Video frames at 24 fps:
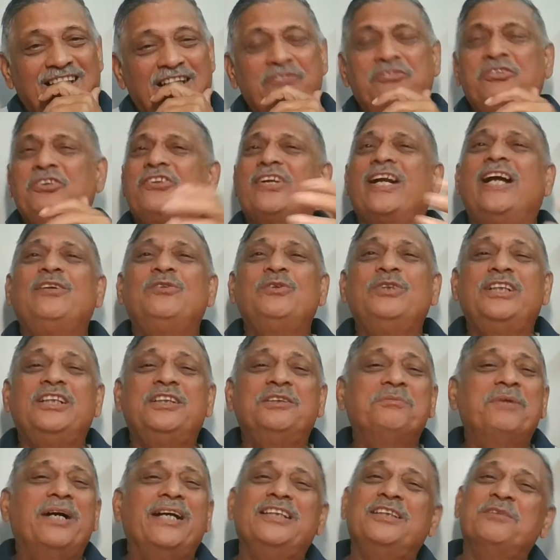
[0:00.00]
If you try to
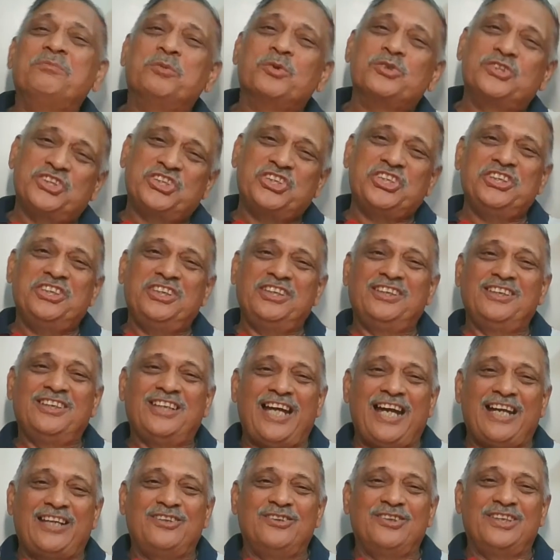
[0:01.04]
determine the position
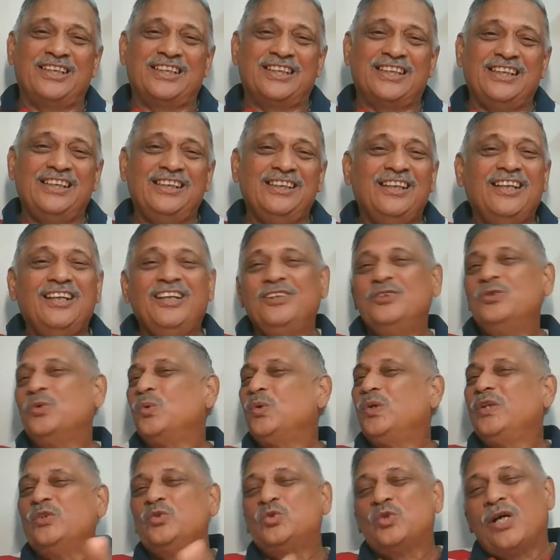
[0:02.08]
accurately, you
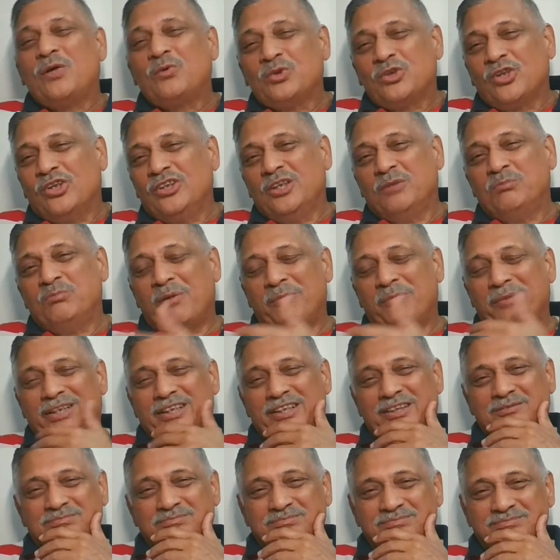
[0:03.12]
lose out on the
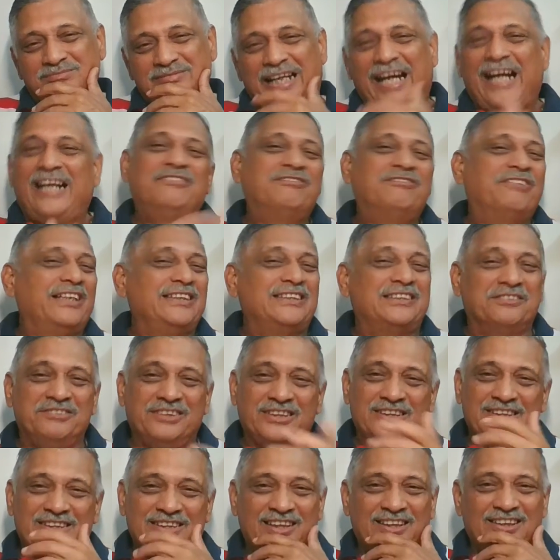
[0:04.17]
momentum and vice
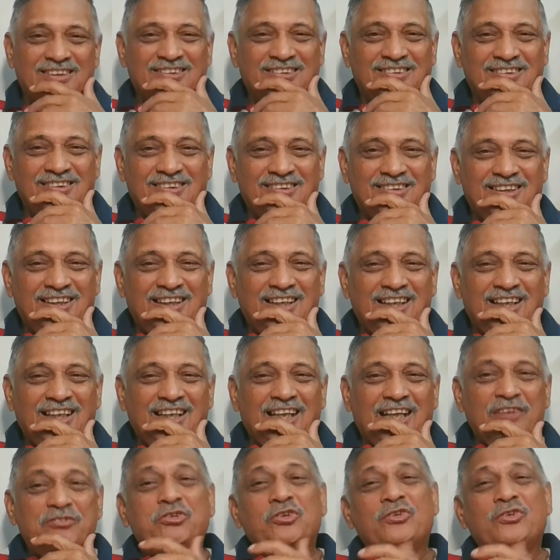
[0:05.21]
versa.
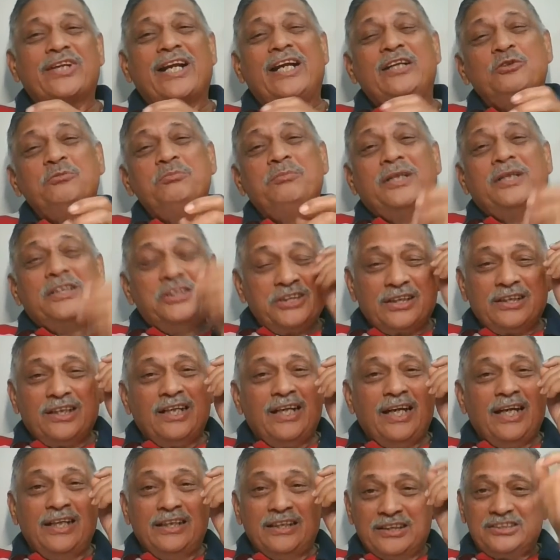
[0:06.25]
If you try to measure the
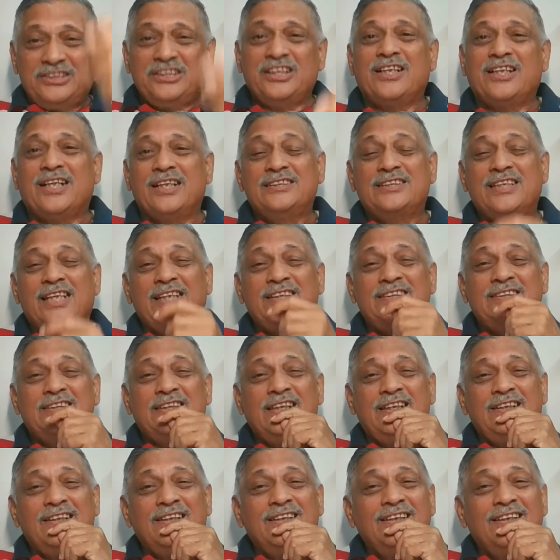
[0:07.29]
energy
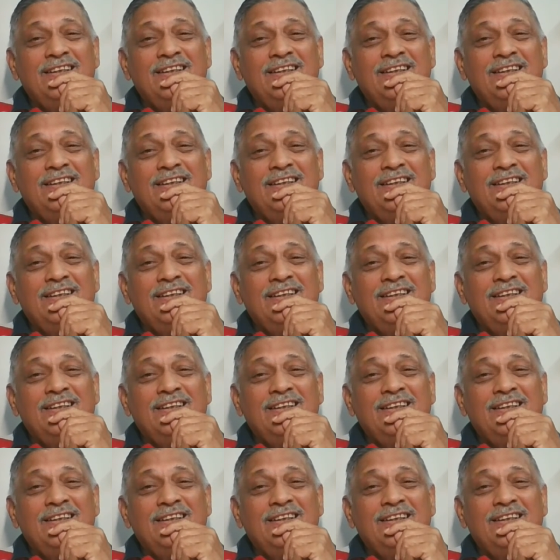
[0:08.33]
concisely,